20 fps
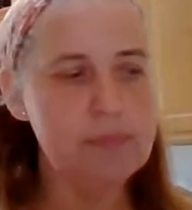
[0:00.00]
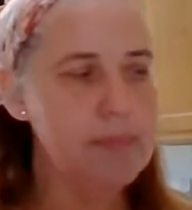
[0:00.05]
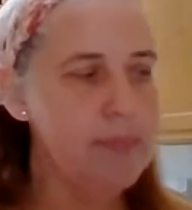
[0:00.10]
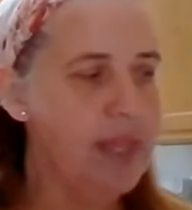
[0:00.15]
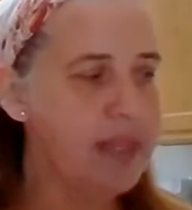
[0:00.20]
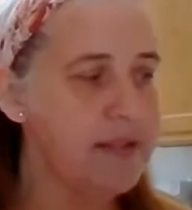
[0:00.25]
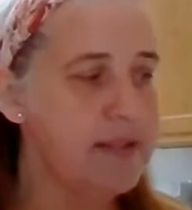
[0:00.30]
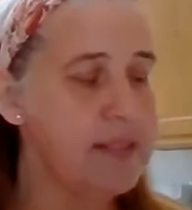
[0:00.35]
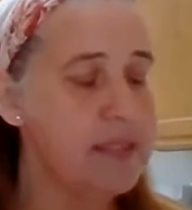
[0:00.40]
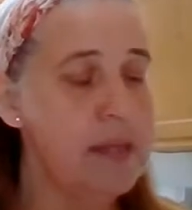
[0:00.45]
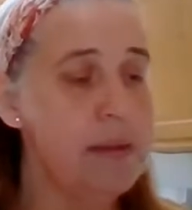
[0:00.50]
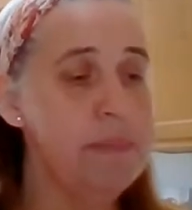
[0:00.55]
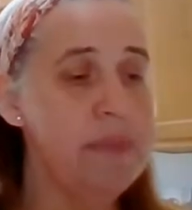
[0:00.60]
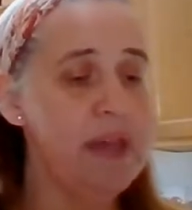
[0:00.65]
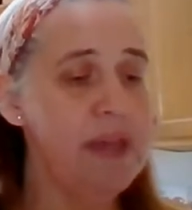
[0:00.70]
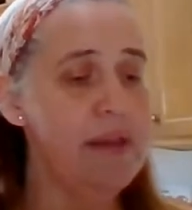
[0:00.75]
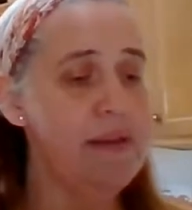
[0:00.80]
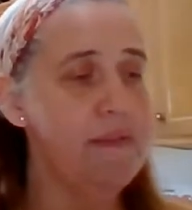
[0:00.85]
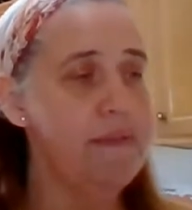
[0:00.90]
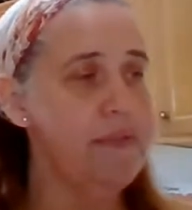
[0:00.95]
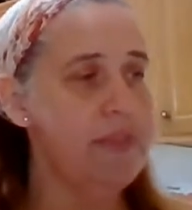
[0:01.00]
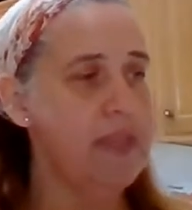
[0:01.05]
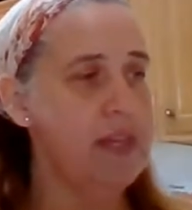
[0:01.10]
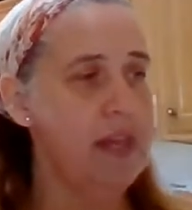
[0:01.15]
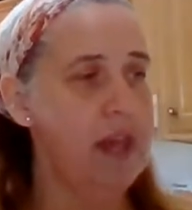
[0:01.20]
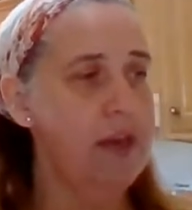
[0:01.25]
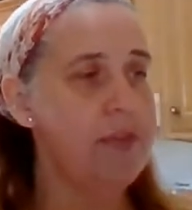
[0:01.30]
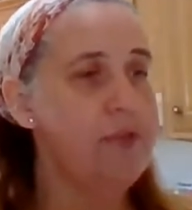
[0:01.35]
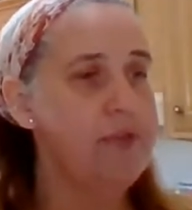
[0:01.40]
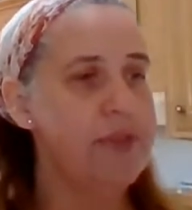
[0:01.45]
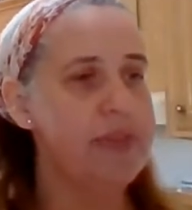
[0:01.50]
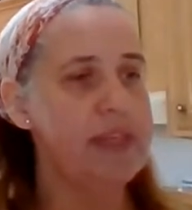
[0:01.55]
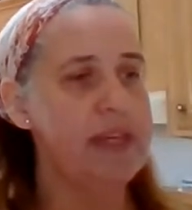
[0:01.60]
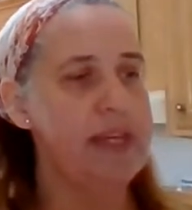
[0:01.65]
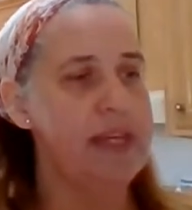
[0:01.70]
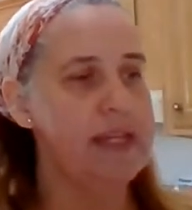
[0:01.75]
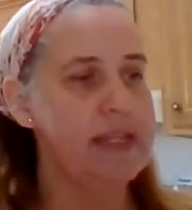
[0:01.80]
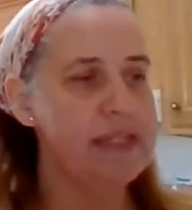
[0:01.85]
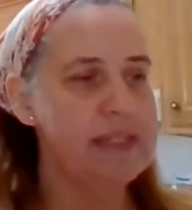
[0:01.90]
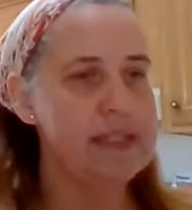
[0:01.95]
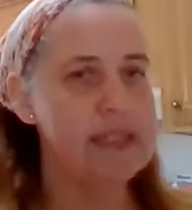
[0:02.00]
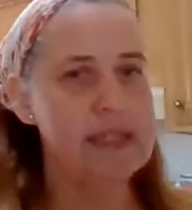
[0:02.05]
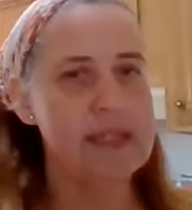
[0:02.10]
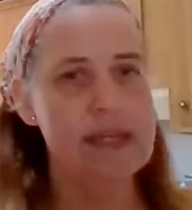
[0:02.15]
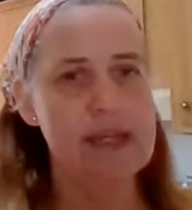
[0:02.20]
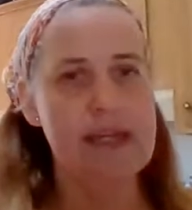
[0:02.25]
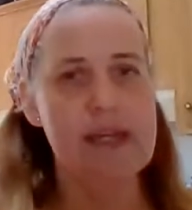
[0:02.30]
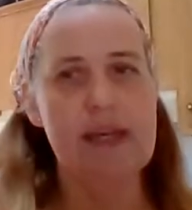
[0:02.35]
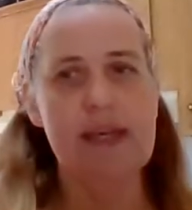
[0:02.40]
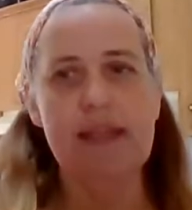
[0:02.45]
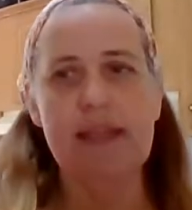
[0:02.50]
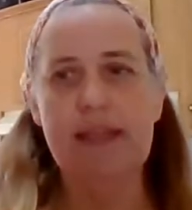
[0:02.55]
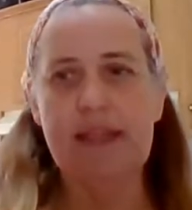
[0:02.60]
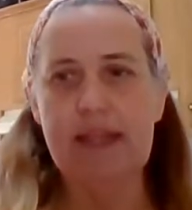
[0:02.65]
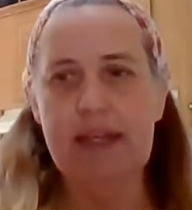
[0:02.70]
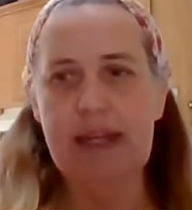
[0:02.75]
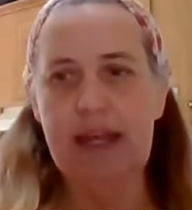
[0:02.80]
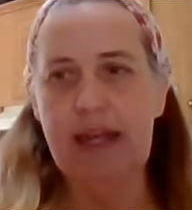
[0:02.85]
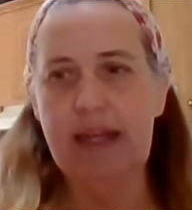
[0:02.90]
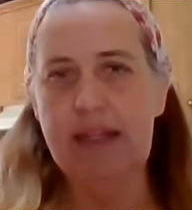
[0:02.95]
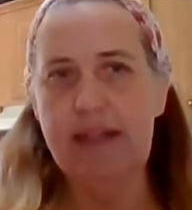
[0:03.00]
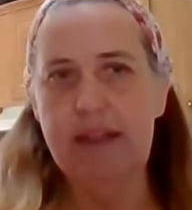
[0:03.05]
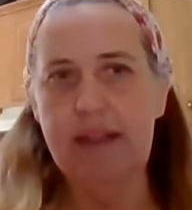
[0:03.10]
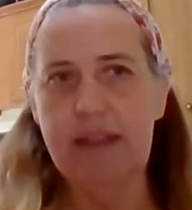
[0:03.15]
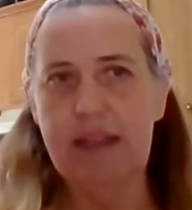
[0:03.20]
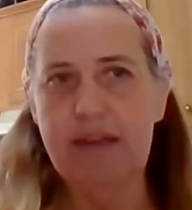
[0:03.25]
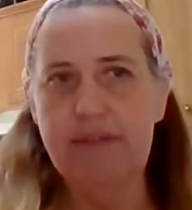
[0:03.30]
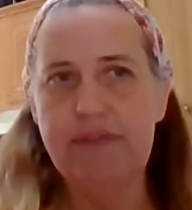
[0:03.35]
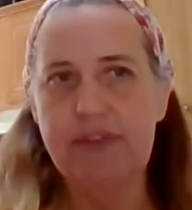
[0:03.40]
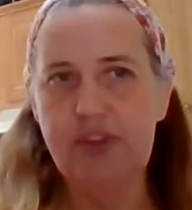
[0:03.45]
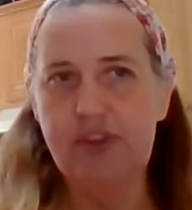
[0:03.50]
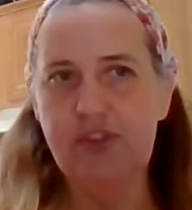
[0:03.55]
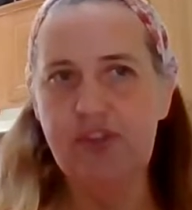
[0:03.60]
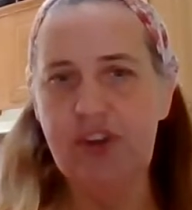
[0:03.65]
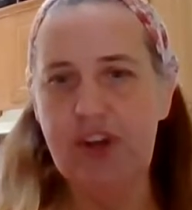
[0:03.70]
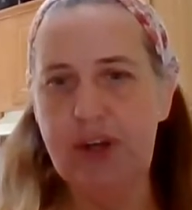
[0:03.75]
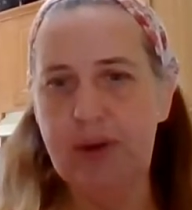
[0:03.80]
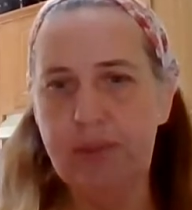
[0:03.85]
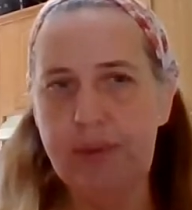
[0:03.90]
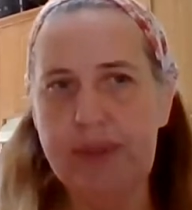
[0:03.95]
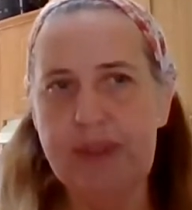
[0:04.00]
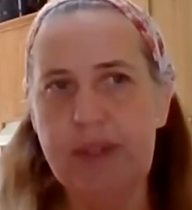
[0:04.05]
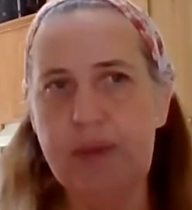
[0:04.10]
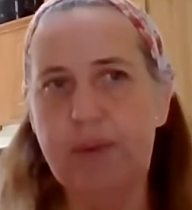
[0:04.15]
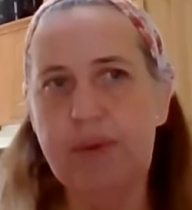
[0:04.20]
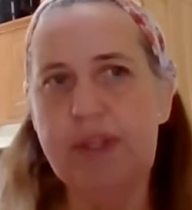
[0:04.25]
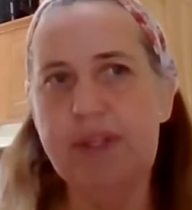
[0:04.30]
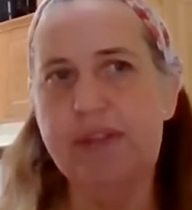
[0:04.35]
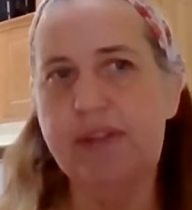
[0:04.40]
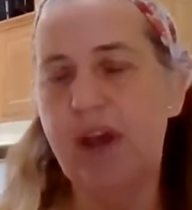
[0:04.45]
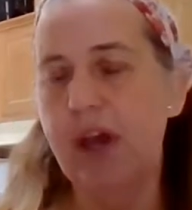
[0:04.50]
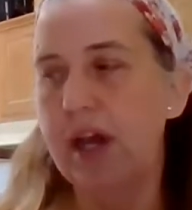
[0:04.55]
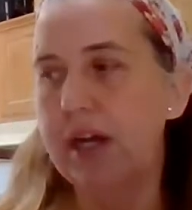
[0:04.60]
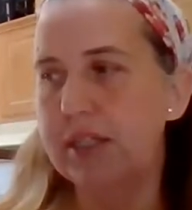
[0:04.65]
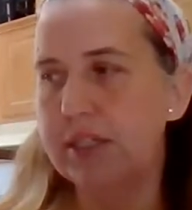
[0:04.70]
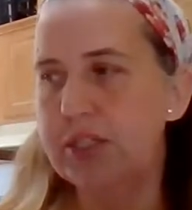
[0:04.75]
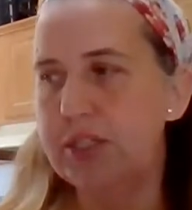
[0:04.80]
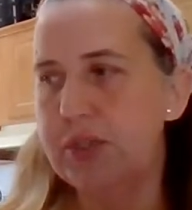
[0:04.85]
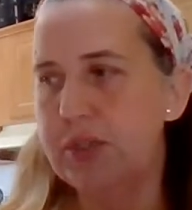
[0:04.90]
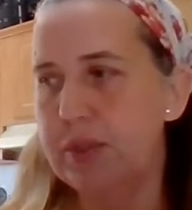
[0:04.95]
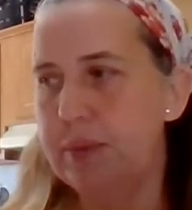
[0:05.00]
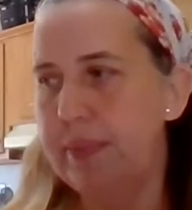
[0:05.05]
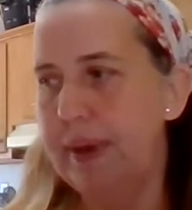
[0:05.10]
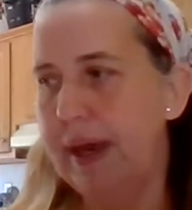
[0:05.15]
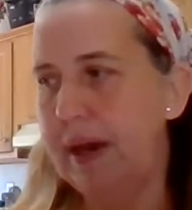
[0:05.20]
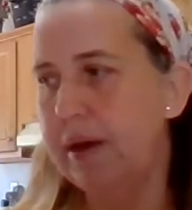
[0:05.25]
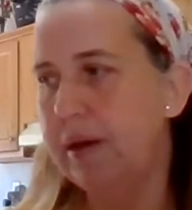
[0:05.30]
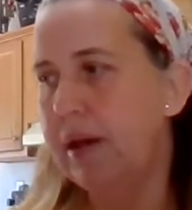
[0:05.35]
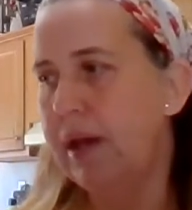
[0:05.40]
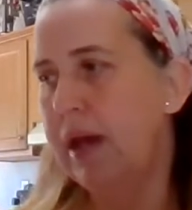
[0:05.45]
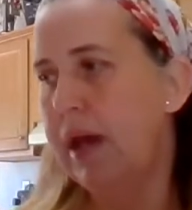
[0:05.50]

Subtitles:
Some of the other things that I'd love to share with you and talk to you about